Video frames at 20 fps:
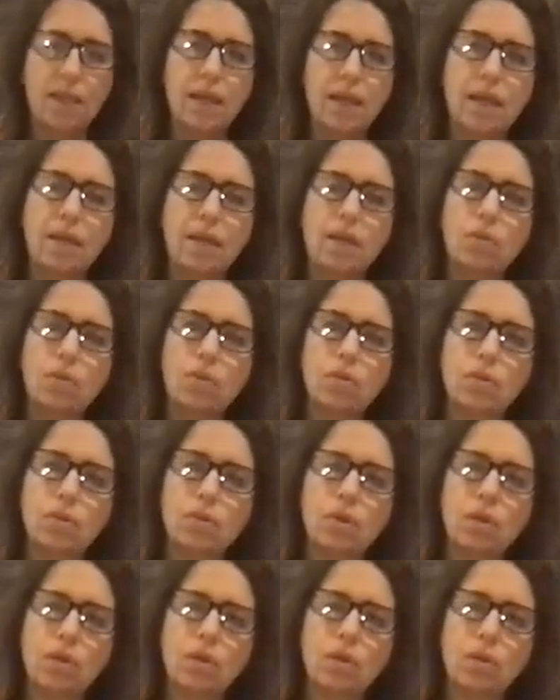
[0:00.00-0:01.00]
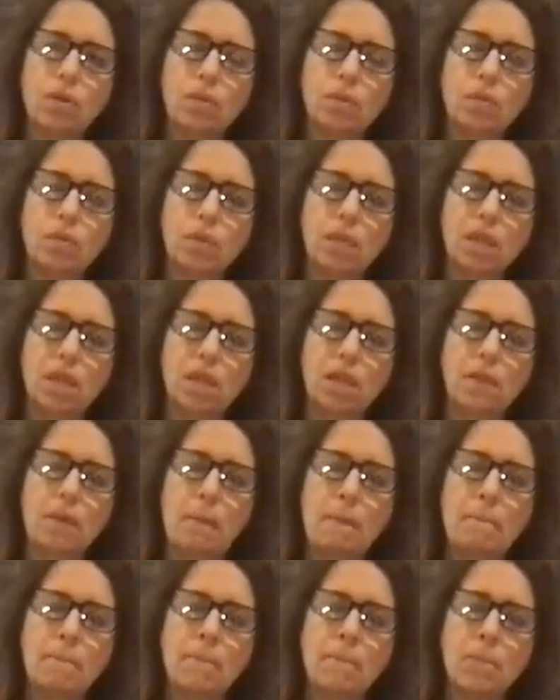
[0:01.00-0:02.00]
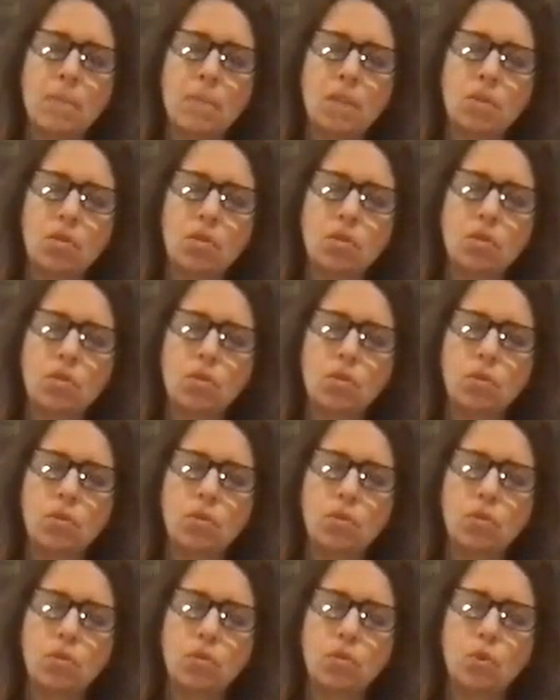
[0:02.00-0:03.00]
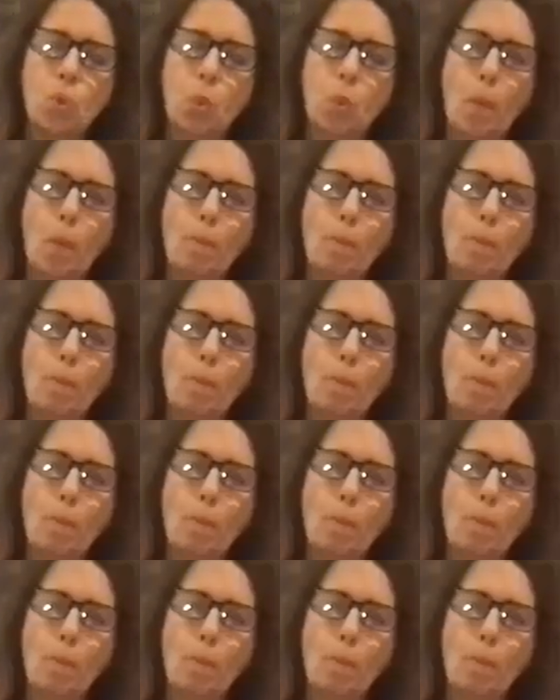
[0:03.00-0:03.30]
And it also helps me to